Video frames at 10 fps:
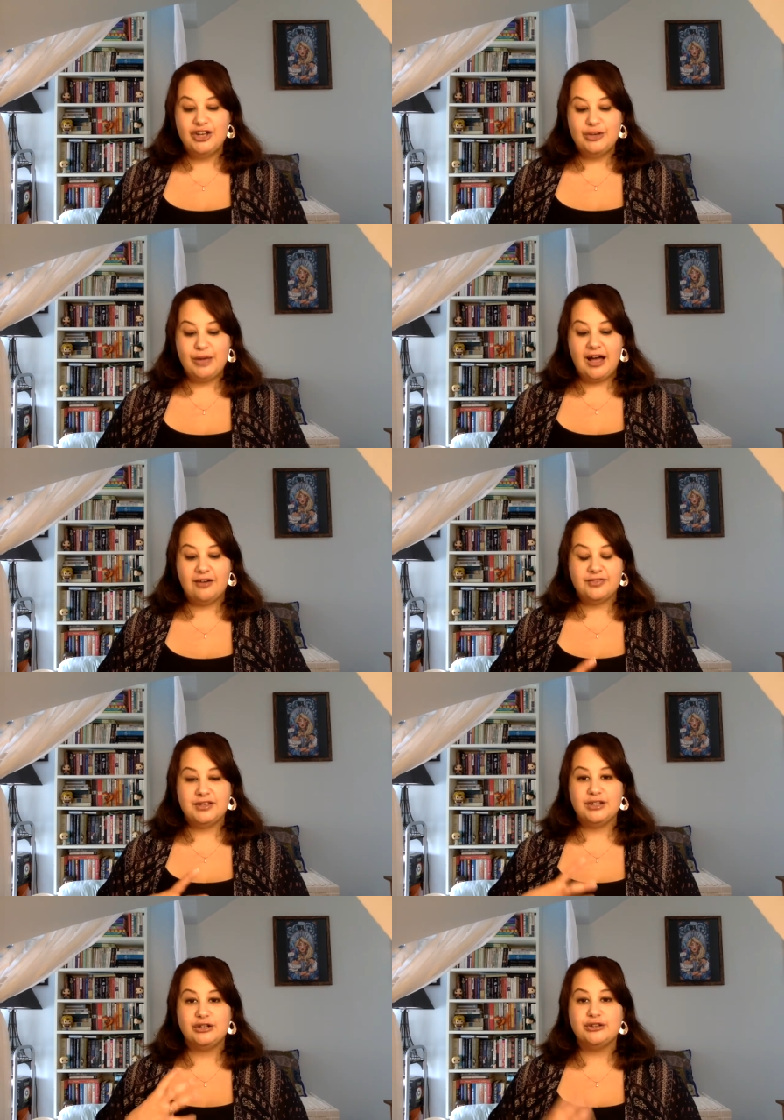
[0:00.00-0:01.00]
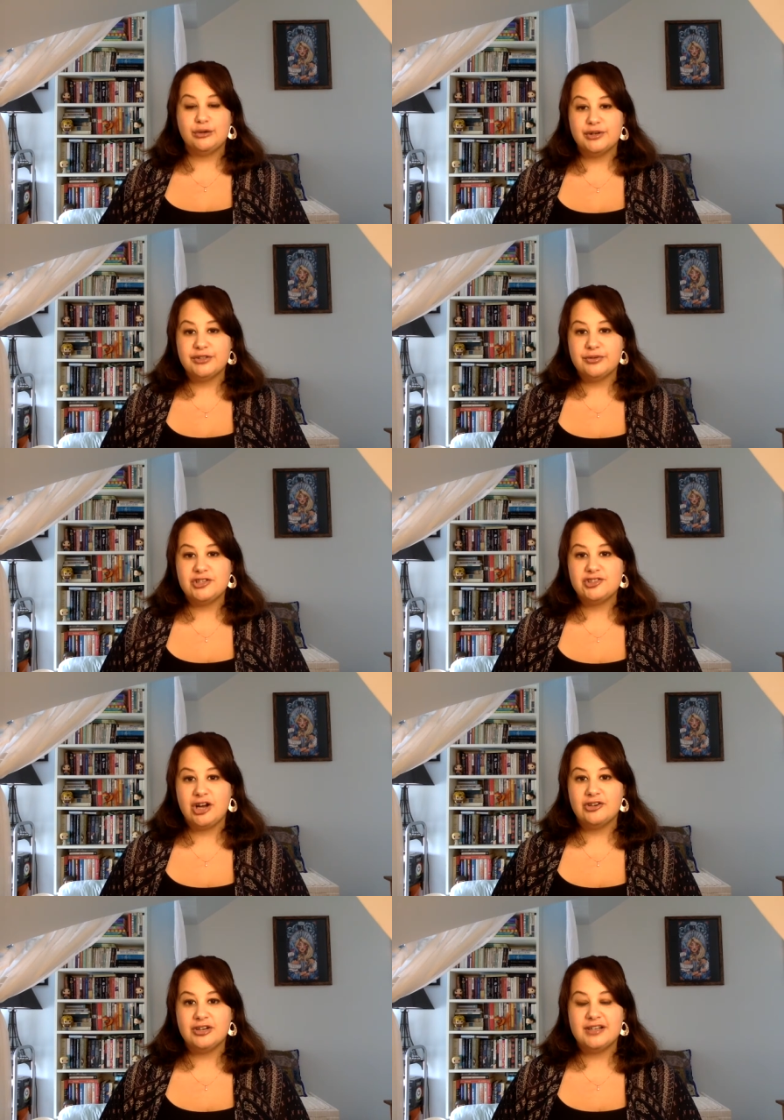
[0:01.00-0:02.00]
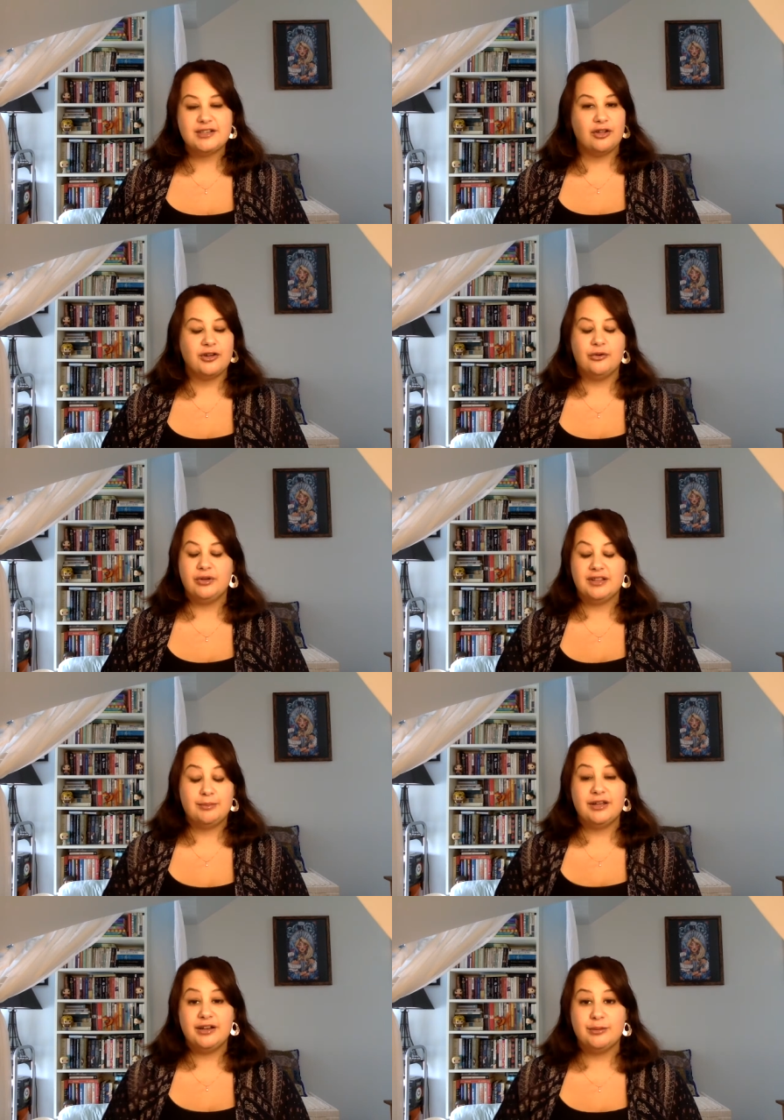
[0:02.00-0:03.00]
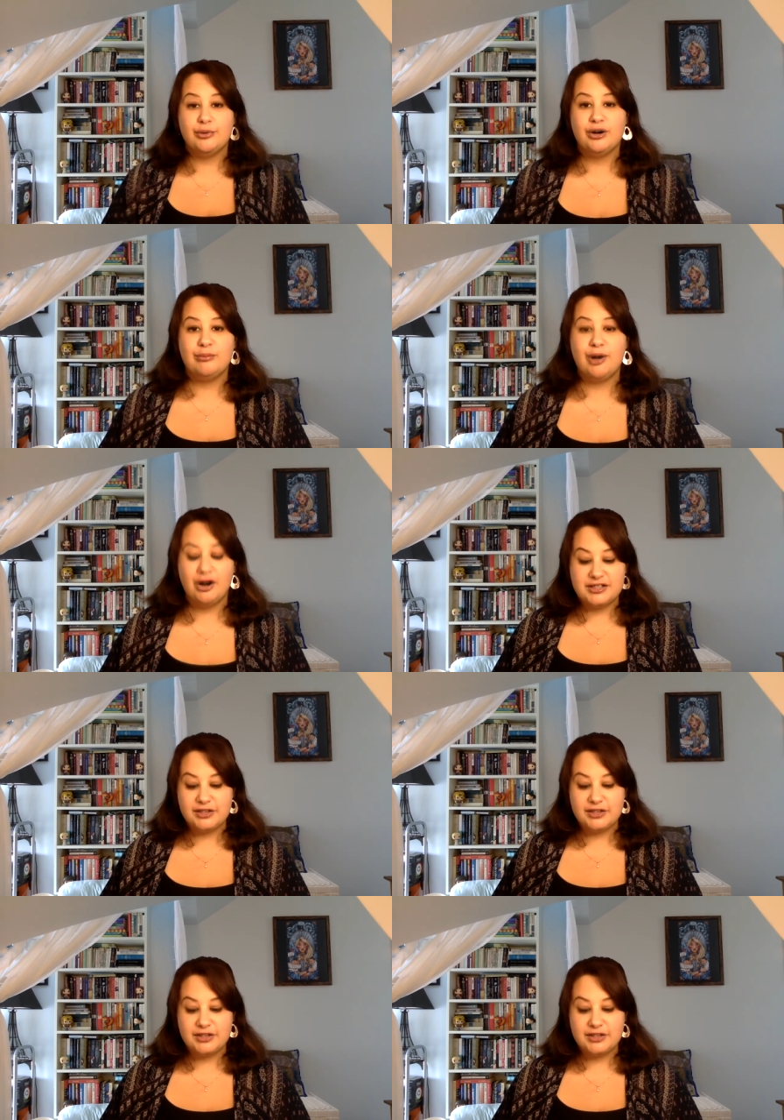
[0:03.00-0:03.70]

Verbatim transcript: You have the lower three chakras, although they play an important part.